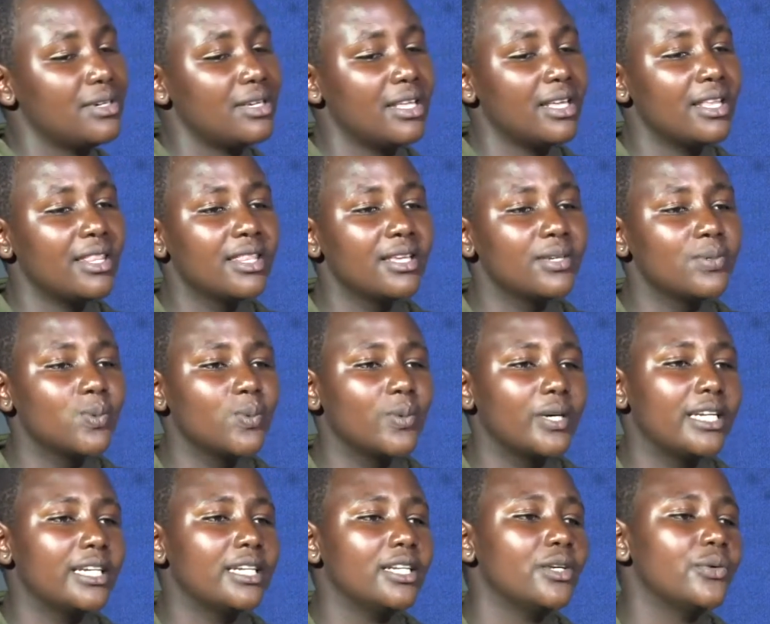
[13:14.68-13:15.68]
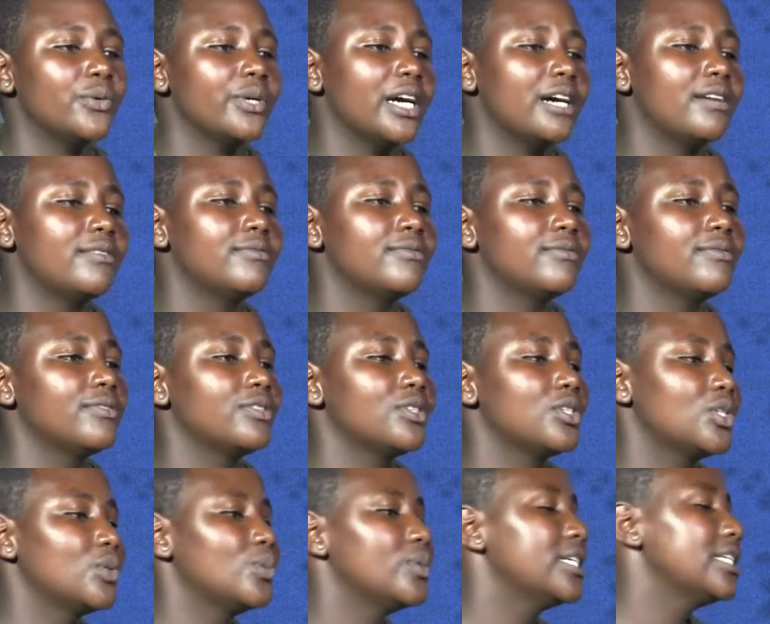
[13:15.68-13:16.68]
in this one, we have
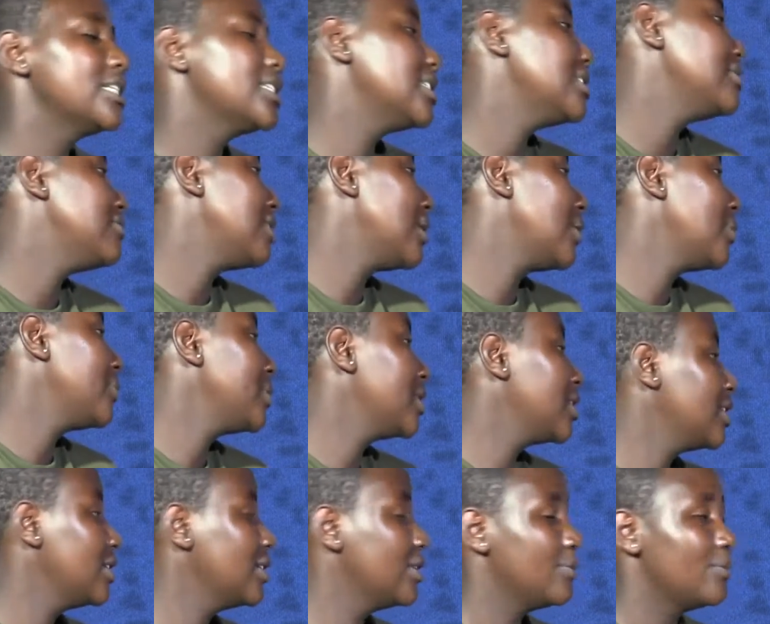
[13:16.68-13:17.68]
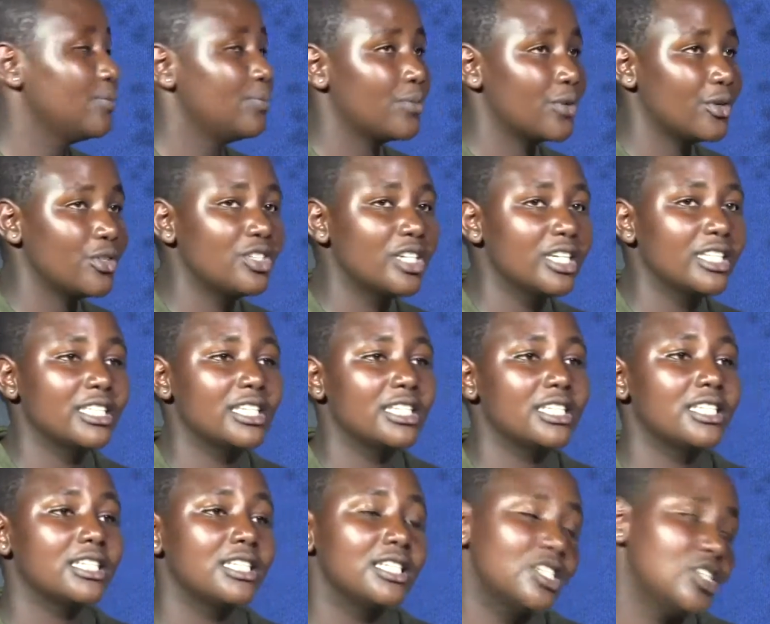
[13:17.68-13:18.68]
students developing projects
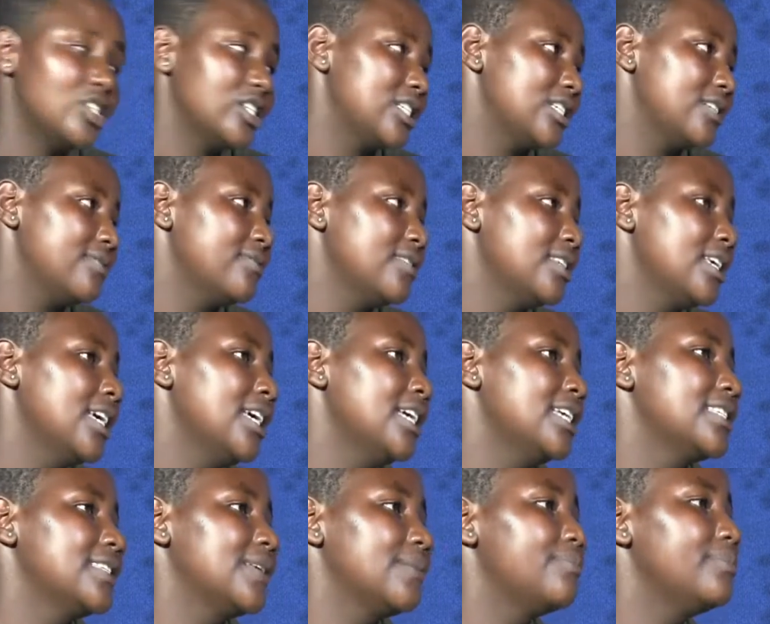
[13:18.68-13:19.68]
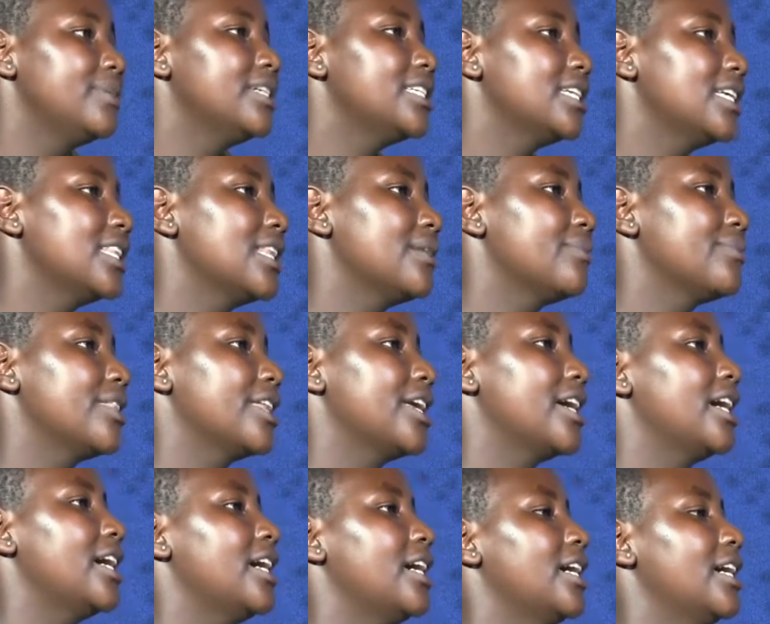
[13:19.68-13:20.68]
and initiatives, submitting them
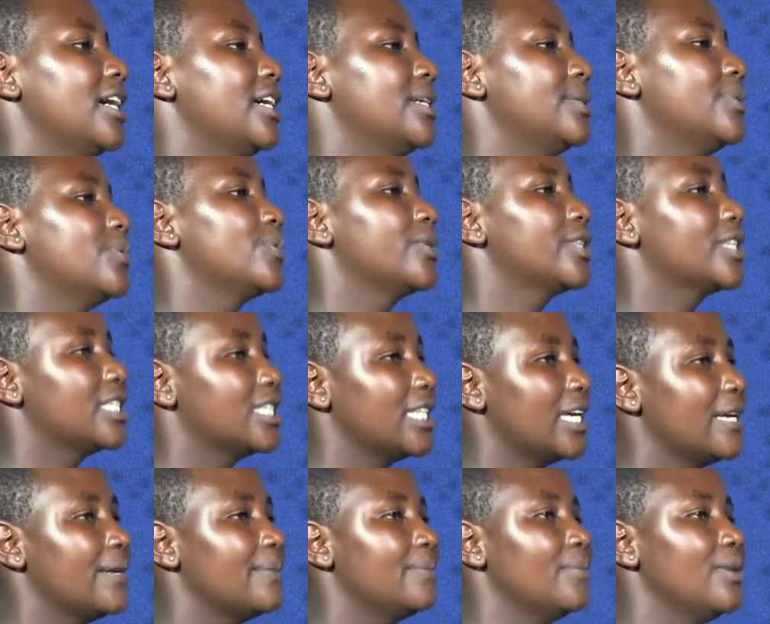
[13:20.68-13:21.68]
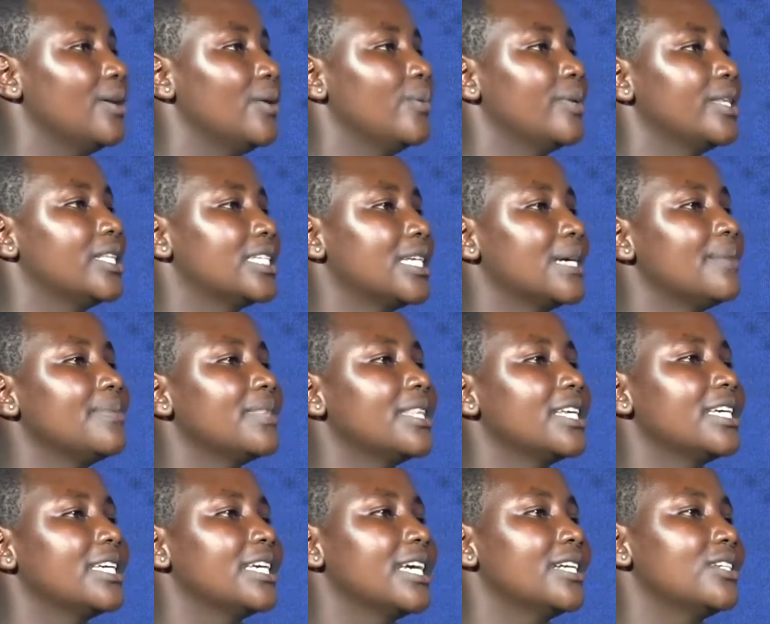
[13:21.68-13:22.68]
there, and with time
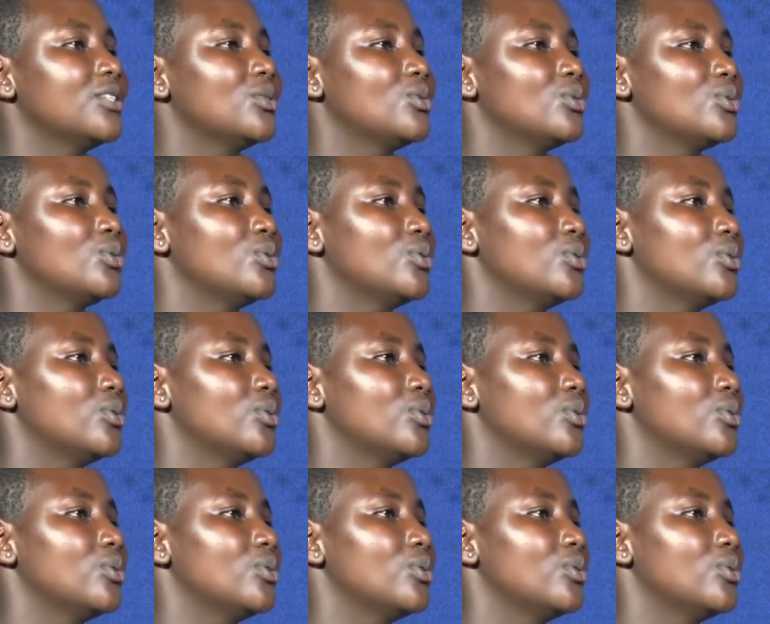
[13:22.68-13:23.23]
they get to,